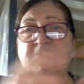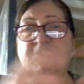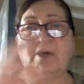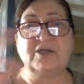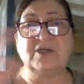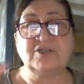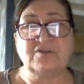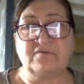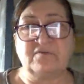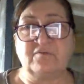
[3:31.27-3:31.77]

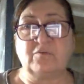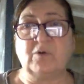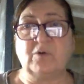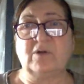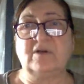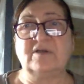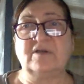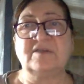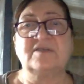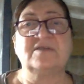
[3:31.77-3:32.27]
bunch of
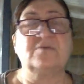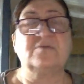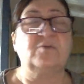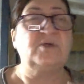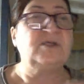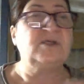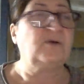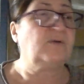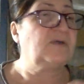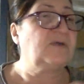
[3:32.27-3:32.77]
words.
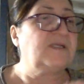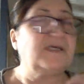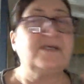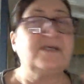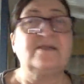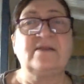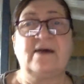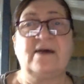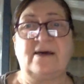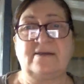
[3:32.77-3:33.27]
We don't
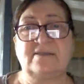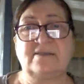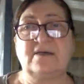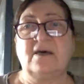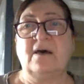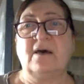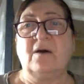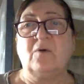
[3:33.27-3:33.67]
need that.